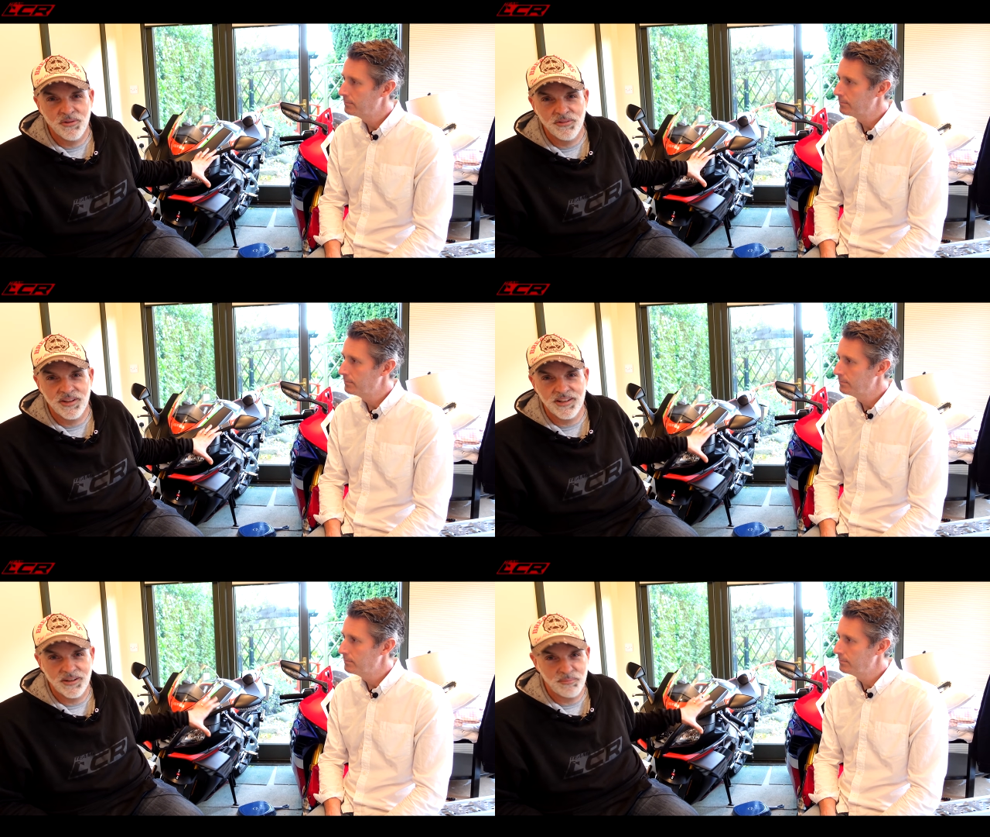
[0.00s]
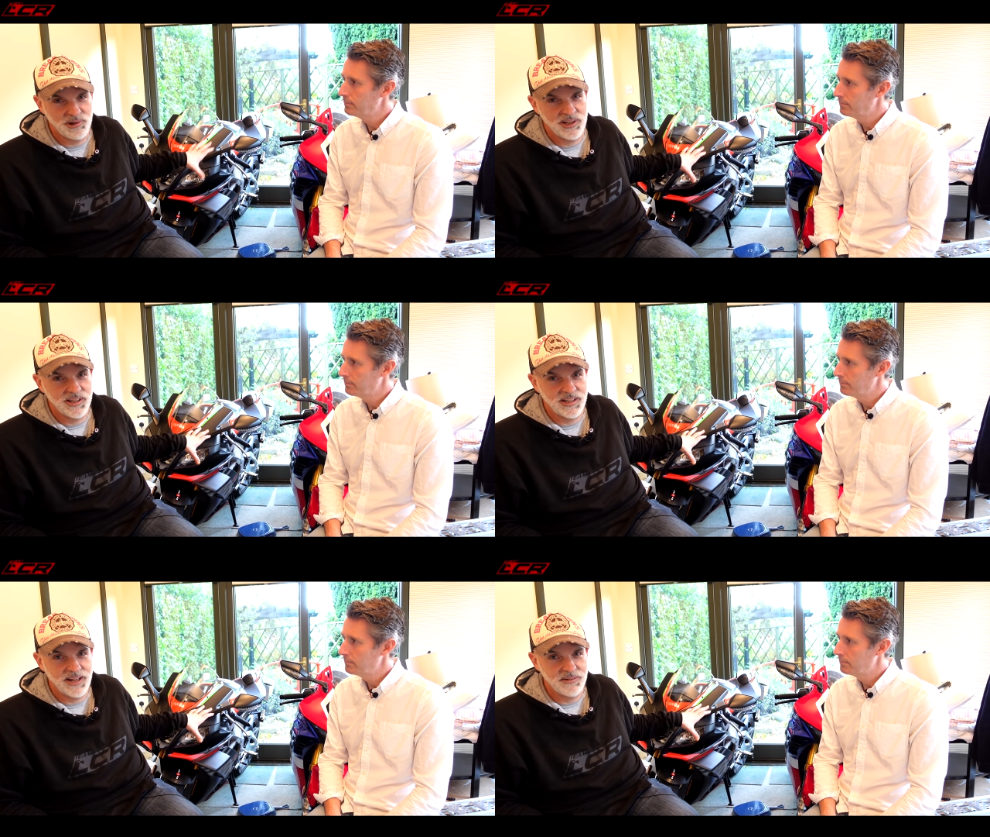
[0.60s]
Speaker 1: on the
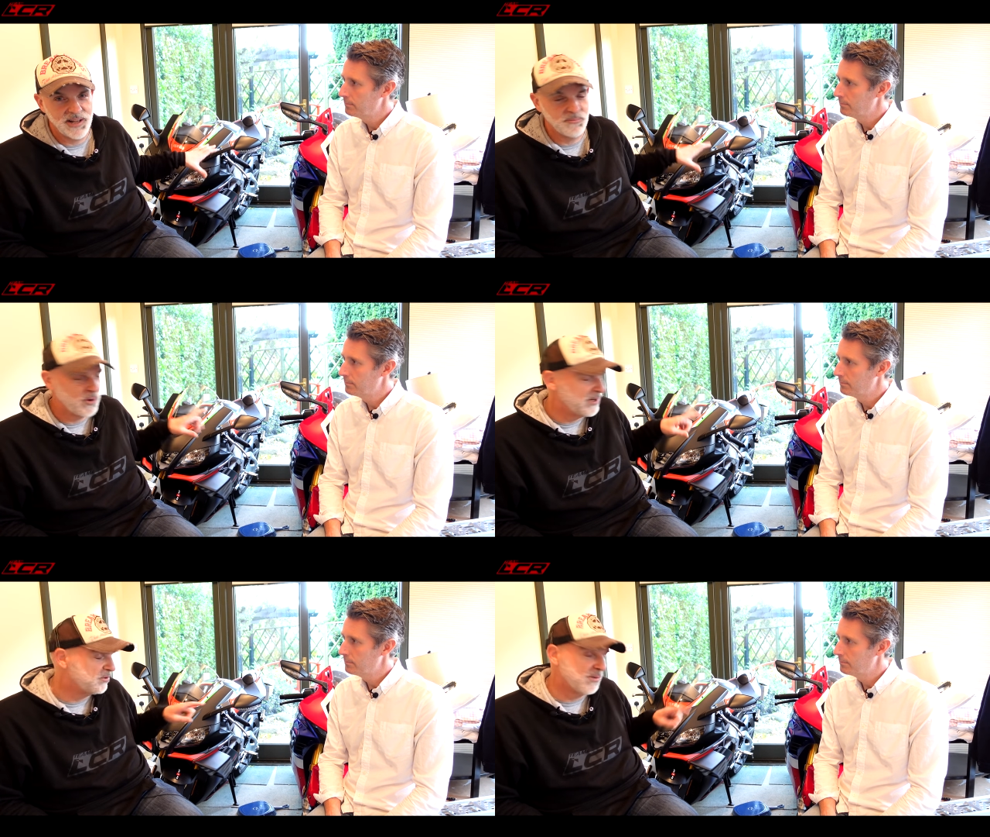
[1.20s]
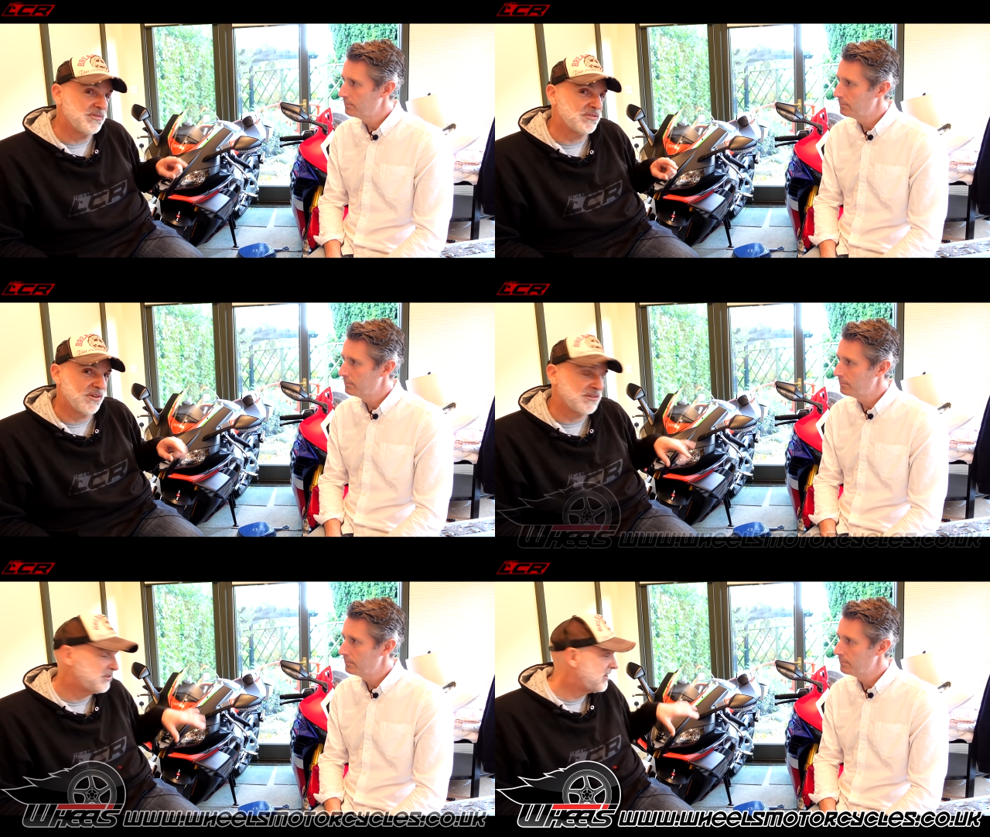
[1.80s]
uh, and, and Wheels
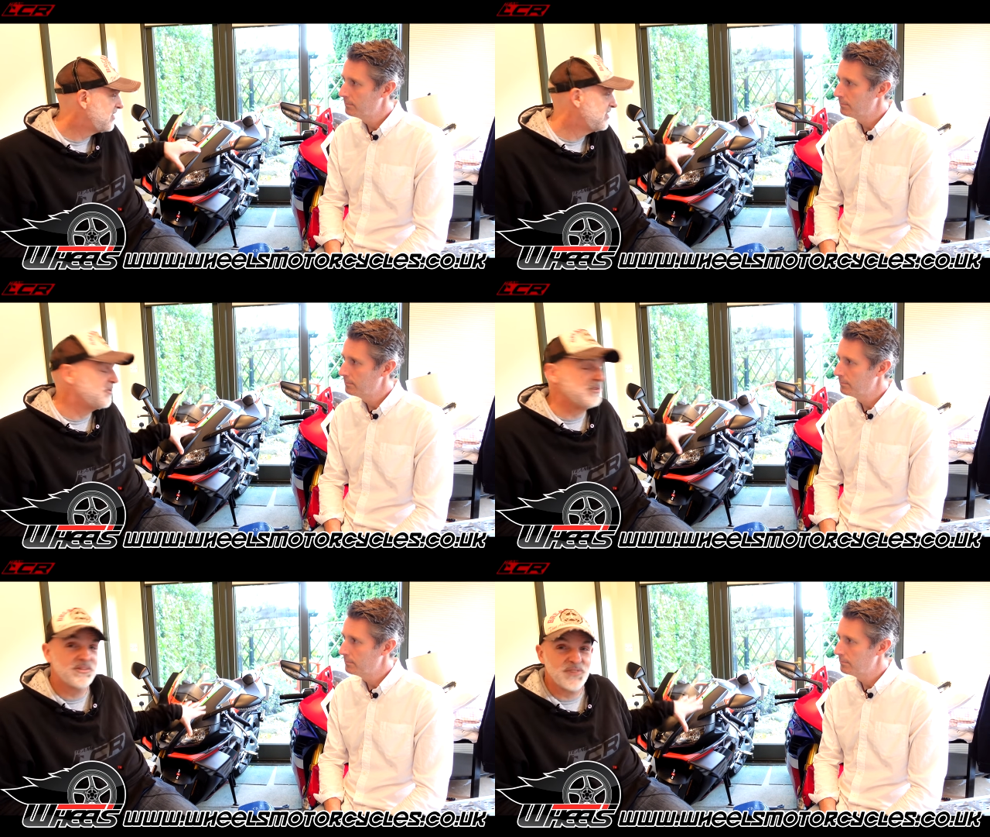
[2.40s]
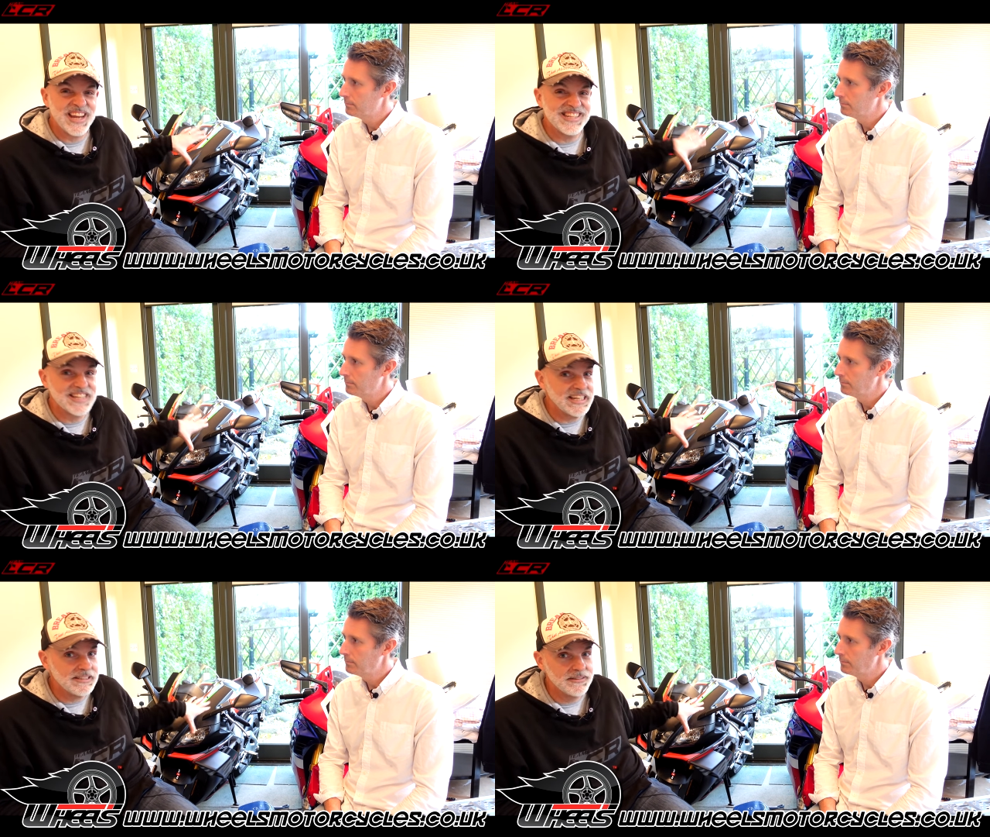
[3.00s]
Motorcycles are actually doing this for
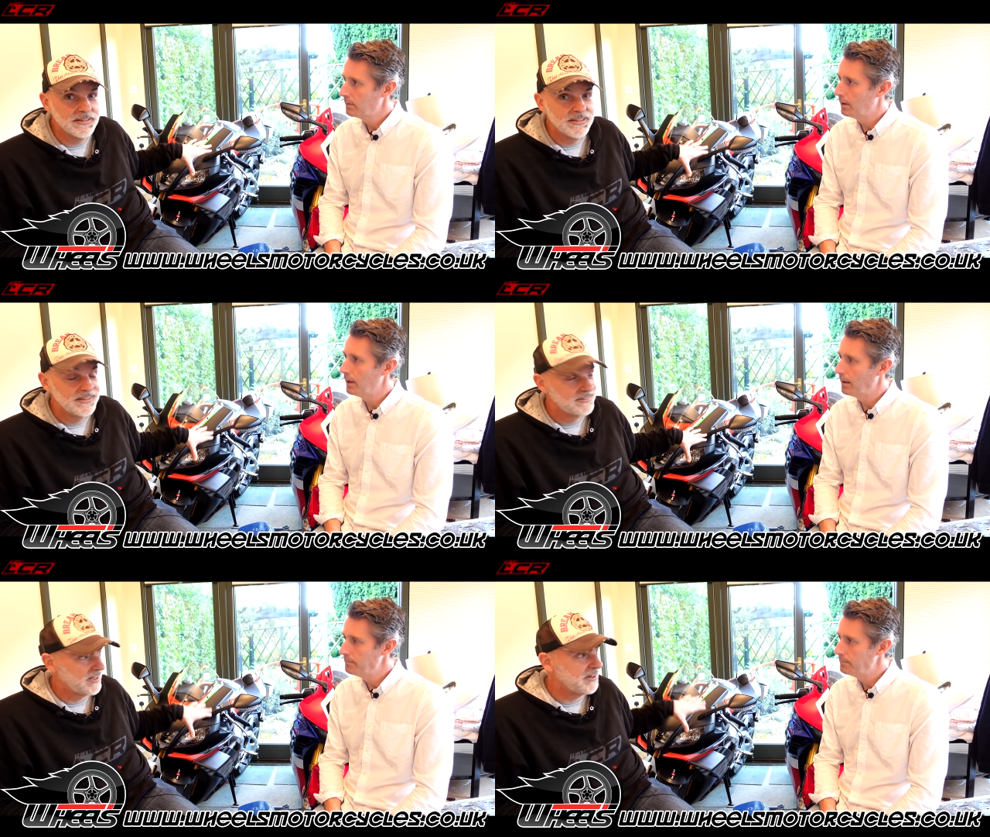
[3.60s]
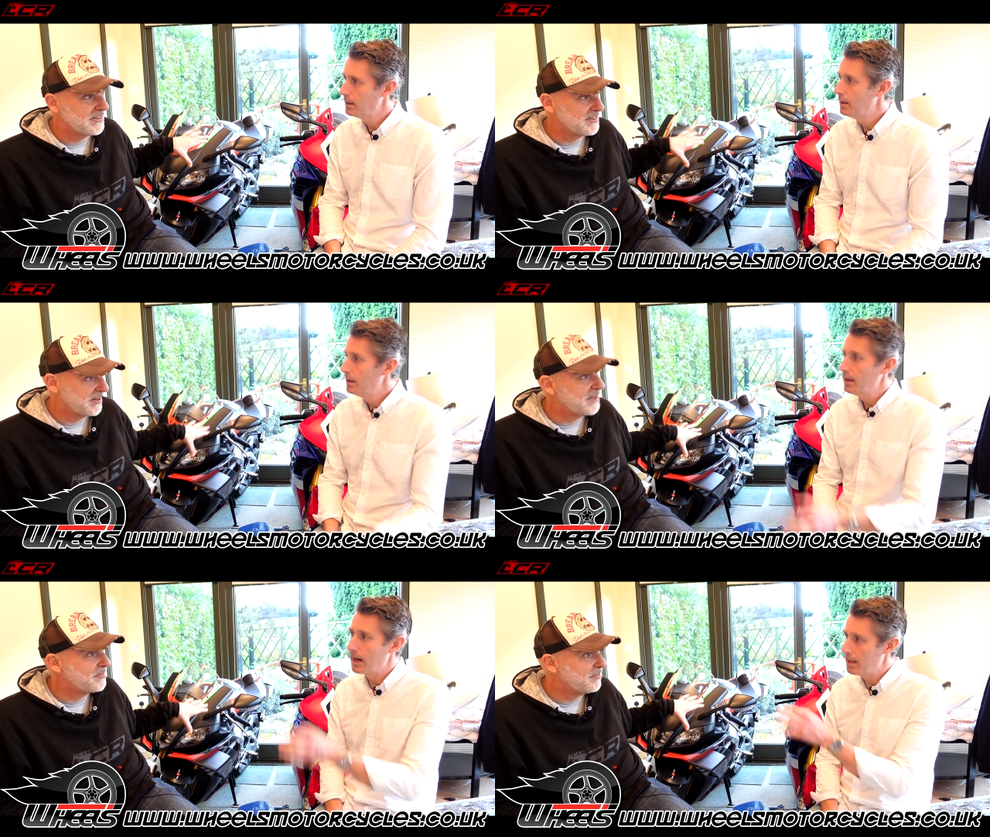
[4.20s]
18. Are they? So
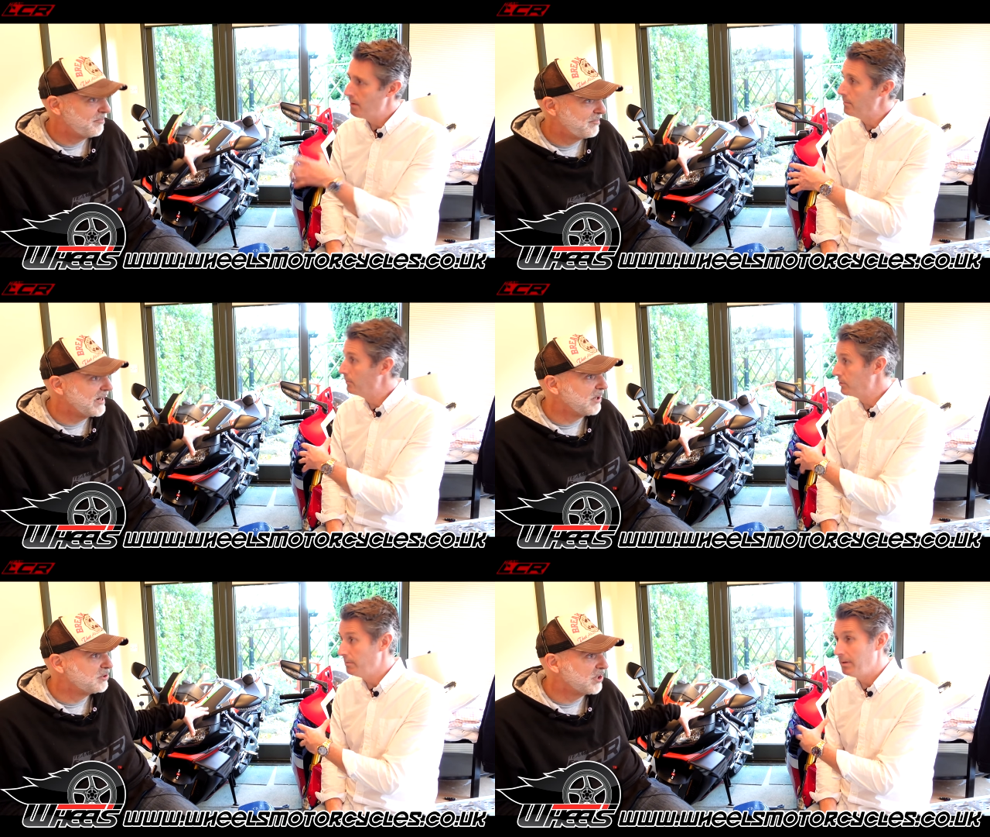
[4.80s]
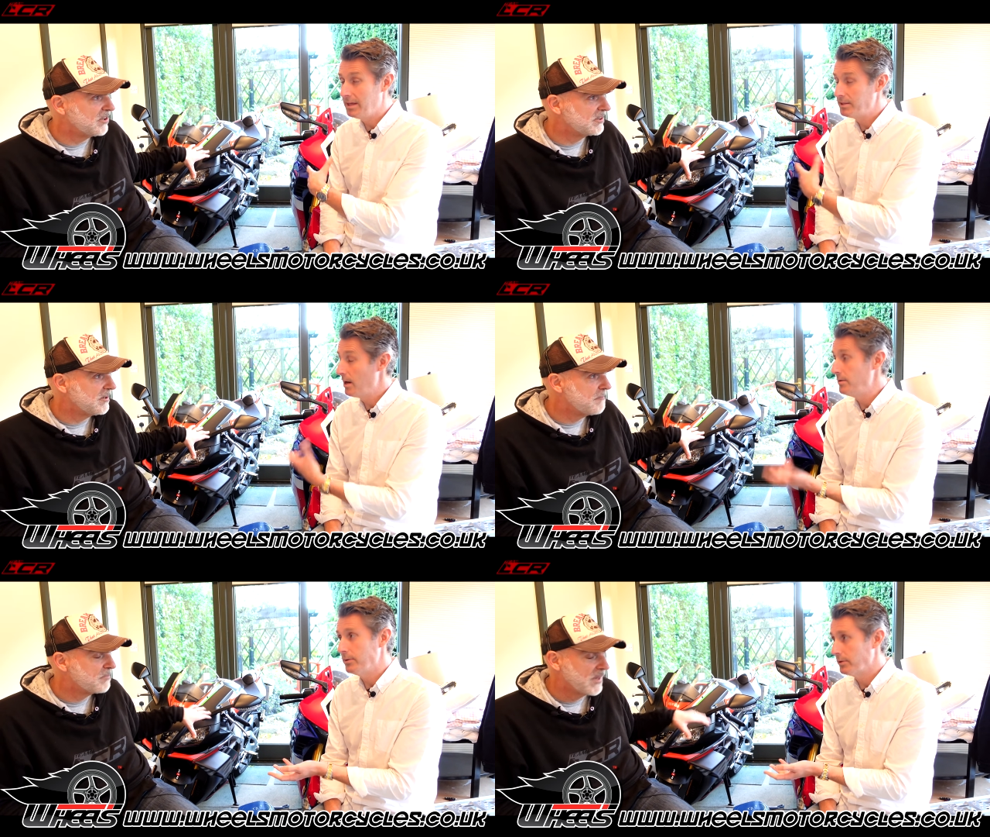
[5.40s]
and at the moment, presumably,
Speaker 2: there's
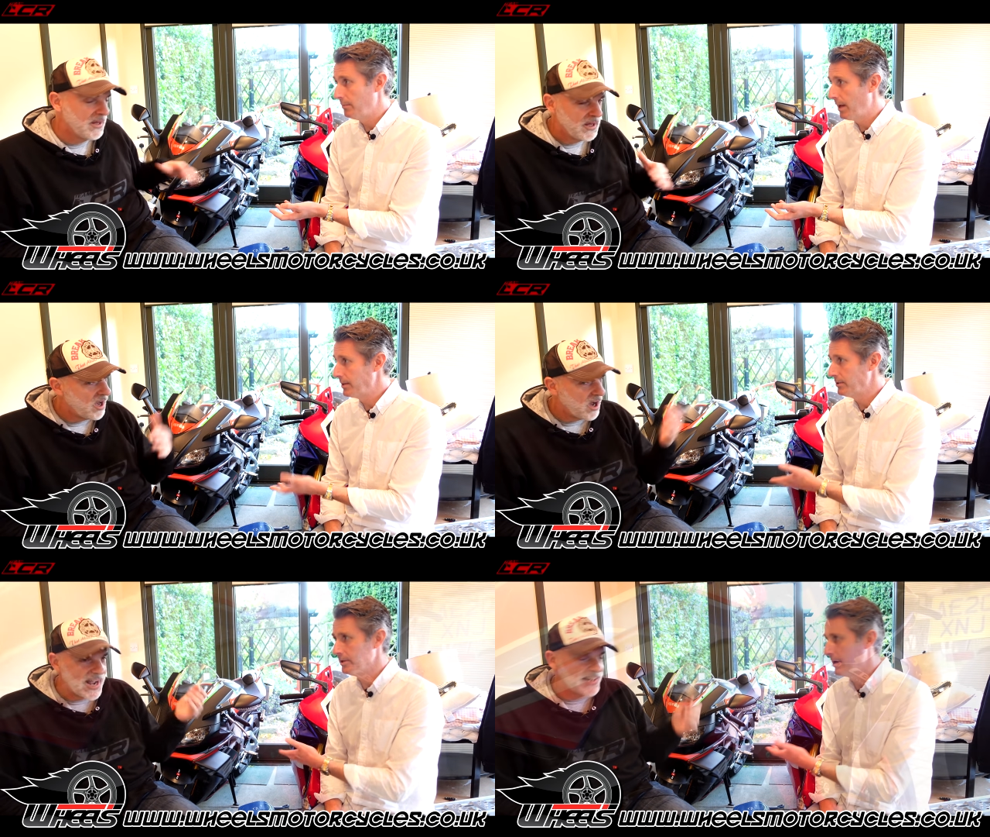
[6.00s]
no deals on the Blade because I